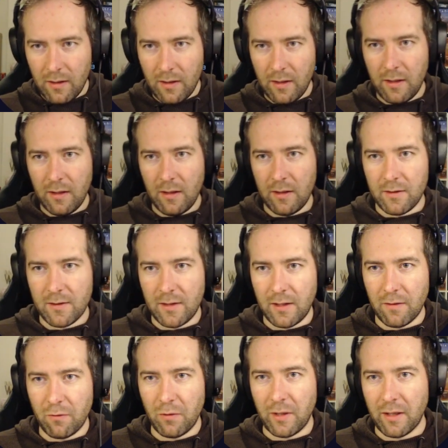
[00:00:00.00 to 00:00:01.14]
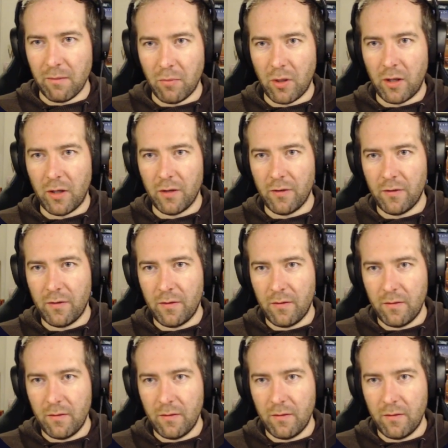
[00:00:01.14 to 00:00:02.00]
and let's see if we can parse